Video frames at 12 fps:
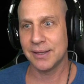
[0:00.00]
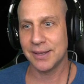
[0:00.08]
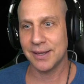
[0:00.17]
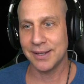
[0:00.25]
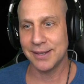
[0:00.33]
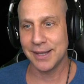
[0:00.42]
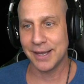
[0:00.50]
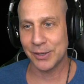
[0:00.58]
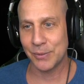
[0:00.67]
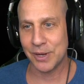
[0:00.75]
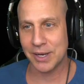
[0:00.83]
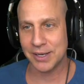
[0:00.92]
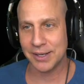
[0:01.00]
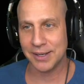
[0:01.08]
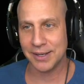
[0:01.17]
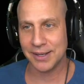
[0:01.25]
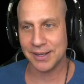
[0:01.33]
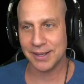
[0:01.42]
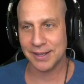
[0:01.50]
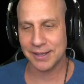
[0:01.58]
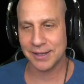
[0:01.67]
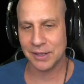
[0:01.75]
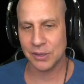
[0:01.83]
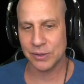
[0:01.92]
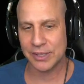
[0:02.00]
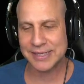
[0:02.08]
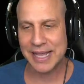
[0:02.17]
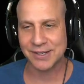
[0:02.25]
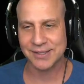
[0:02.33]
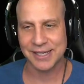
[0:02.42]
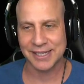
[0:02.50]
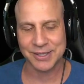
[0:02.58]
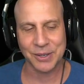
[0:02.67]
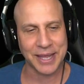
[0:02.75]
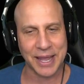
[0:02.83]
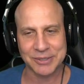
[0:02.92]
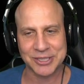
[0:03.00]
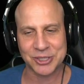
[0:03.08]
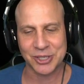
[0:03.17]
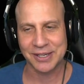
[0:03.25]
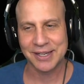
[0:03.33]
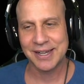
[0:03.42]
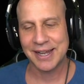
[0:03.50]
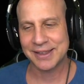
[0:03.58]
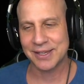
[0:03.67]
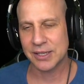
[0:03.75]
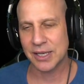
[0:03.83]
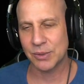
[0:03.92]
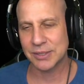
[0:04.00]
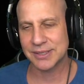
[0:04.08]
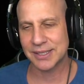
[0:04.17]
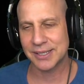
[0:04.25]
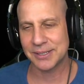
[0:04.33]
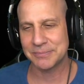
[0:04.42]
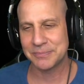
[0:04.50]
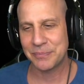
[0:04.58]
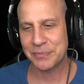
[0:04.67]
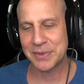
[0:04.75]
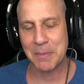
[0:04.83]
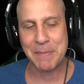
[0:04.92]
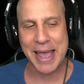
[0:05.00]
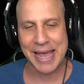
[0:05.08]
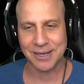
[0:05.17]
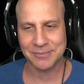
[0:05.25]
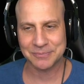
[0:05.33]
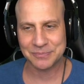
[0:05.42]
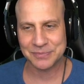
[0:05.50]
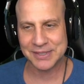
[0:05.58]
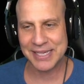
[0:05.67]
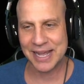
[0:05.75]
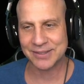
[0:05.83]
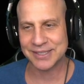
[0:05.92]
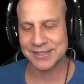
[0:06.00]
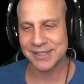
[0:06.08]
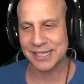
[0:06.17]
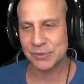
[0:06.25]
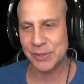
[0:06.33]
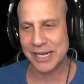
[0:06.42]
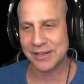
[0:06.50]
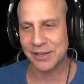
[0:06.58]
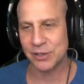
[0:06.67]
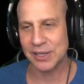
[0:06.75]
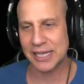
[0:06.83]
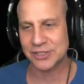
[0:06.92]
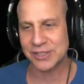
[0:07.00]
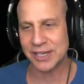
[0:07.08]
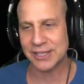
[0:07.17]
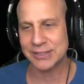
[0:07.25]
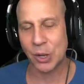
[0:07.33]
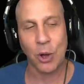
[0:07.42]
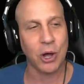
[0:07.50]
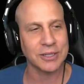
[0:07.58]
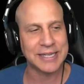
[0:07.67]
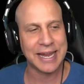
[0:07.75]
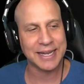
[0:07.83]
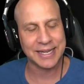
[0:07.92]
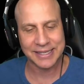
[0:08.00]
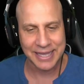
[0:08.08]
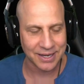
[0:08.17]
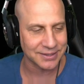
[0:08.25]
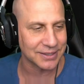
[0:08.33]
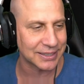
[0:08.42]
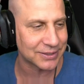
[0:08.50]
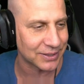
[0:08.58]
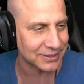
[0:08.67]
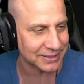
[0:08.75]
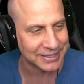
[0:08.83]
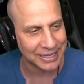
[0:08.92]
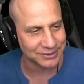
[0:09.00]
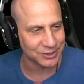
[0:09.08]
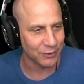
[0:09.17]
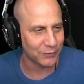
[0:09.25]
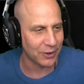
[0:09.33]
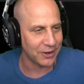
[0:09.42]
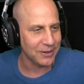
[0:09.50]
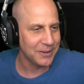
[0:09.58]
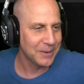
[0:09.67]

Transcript: Another one. Oh, that's Countess Licks. Okay, I wasn't sure. I thought that was the bat. Countess Licks. We got another legendary. So Altan and Countess Licks on this account so far.